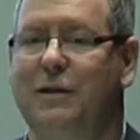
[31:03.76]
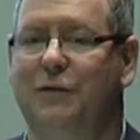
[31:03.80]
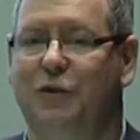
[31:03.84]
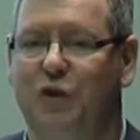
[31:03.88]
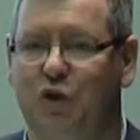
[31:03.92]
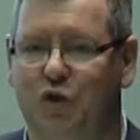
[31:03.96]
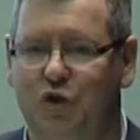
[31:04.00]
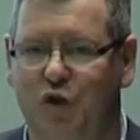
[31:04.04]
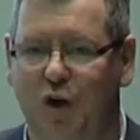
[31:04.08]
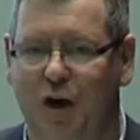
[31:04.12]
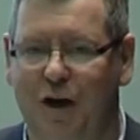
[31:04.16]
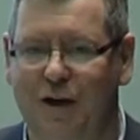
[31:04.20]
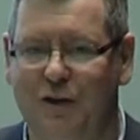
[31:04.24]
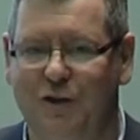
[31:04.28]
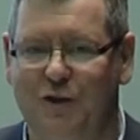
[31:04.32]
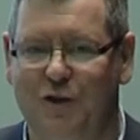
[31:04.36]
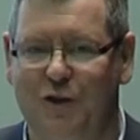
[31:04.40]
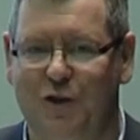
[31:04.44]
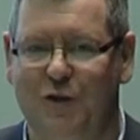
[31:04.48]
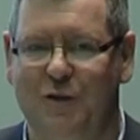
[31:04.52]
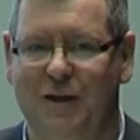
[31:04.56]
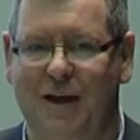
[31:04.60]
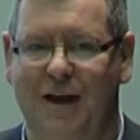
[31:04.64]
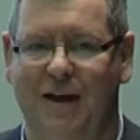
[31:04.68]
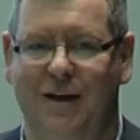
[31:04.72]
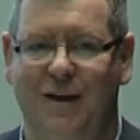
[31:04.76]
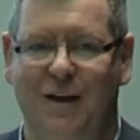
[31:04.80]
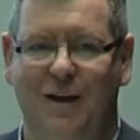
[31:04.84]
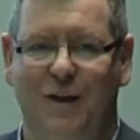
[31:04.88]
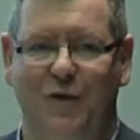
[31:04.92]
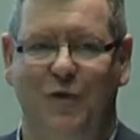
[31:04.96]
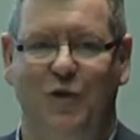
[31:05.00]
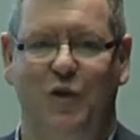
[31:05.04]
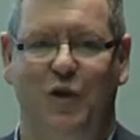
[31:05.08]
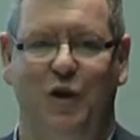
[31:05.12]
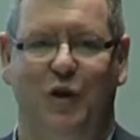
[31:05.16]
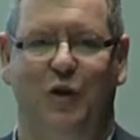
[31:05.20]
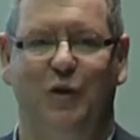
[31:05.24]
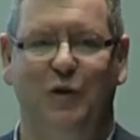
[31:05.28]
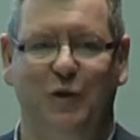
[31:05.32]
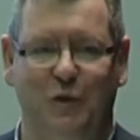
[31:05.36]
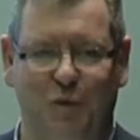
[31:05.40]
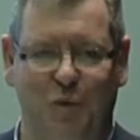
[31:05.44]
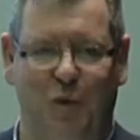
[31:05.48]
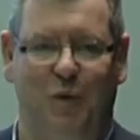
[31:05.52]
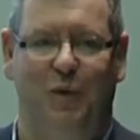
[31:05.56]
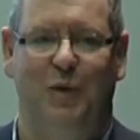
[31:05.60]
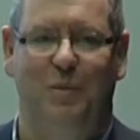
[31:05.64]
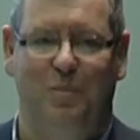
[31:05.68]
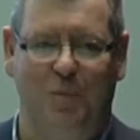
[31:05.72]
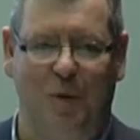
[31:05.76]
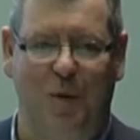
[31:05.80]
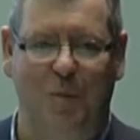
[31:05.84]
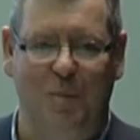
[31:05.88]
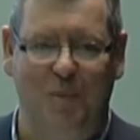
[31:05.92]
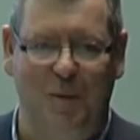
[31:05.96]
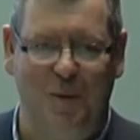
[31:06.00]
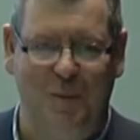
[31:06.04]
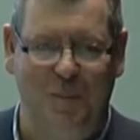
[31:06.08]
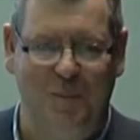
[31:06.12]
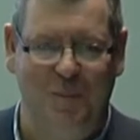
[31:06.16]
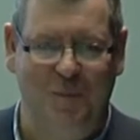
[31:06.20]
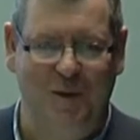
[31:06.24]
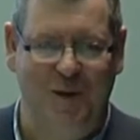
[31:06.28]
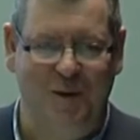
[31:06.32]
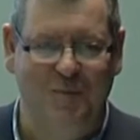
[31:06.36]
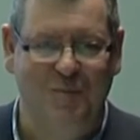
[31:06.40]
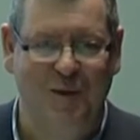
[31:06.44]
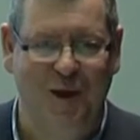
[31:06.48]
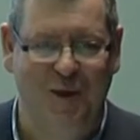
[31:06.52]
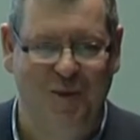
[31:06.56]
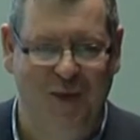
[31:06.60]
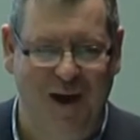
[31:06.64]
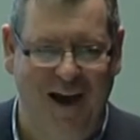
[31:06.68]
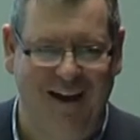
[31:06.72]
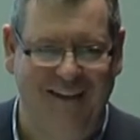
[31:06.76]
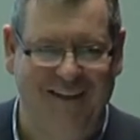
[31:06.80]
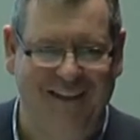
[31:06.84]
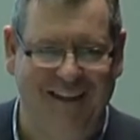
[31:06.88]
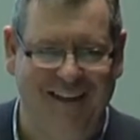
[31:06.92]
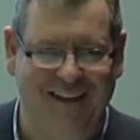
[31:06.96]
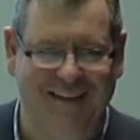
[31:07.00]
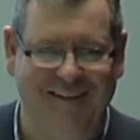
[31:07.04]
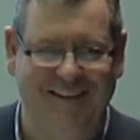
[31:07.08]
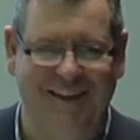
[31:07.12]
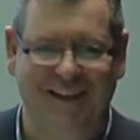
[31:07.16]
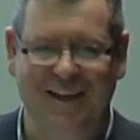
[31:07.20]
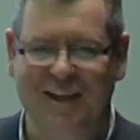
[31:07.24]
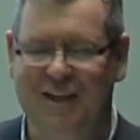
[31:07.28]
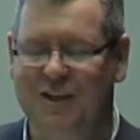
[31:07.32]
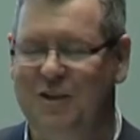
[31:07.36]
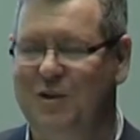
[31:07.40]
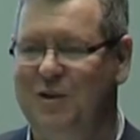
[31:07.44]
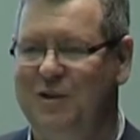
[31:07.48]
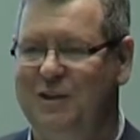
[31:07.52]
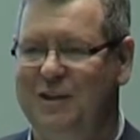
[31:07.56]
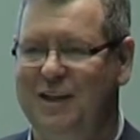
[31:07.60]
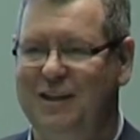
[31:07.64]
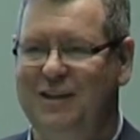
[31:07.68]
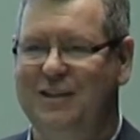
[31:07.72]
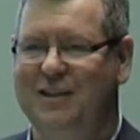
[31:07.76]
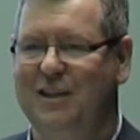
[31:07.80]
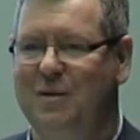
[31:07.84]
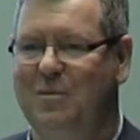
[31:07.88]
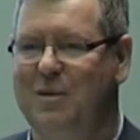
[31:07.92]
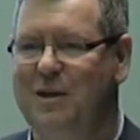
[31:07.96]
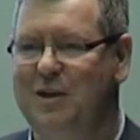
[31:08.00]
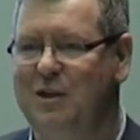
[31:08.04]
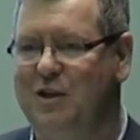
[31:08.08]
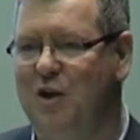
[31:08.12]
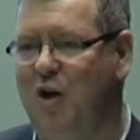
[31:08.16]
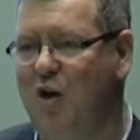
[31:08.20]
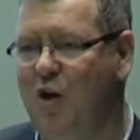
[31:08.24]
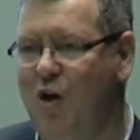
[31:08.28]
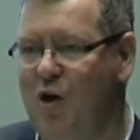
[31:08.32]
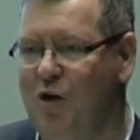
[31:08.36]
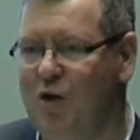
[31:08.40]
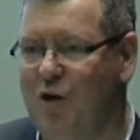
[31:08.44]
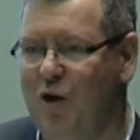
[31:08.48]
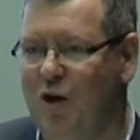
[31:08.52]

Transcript: ever tried to do that knows what the problem with that is. You send somebody to Hong